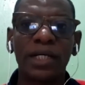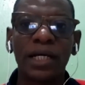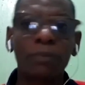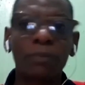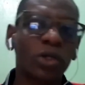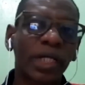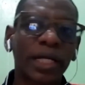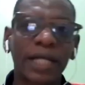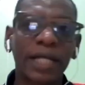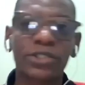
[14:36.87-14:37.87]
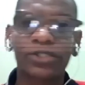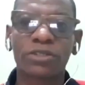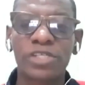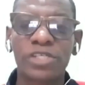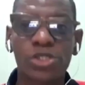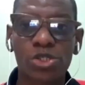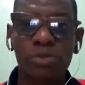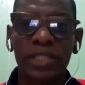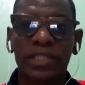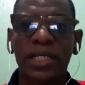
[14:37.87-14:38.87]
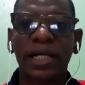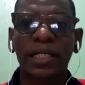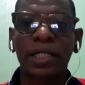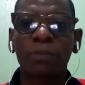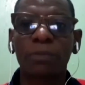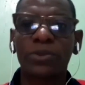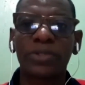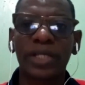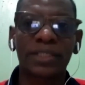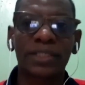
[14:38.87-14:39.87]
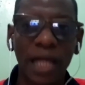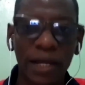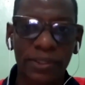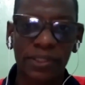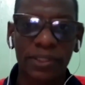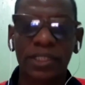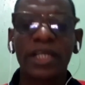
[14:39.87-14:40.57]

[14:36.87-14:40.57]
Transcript: other kinds of instruments that can help you get houses.